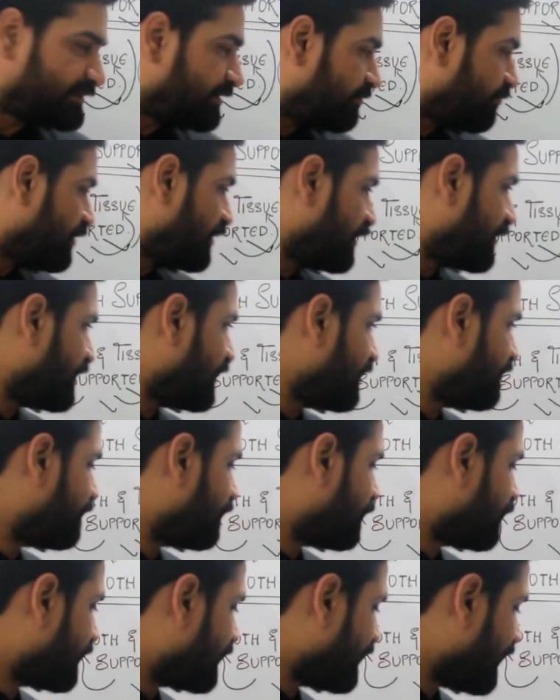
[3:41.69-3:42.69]
Similarly
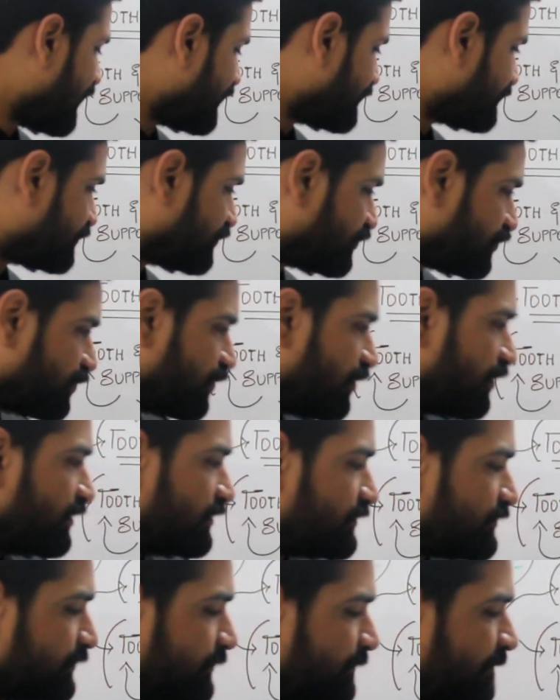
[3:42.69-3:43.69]
for class 2
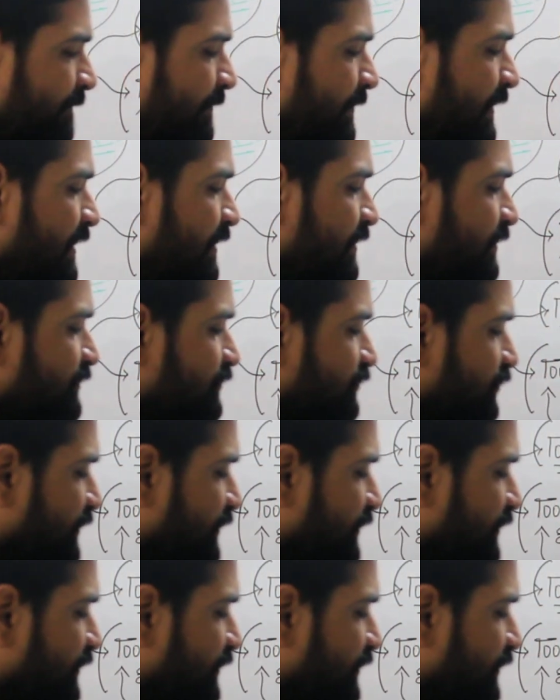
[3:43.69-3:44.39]
also. So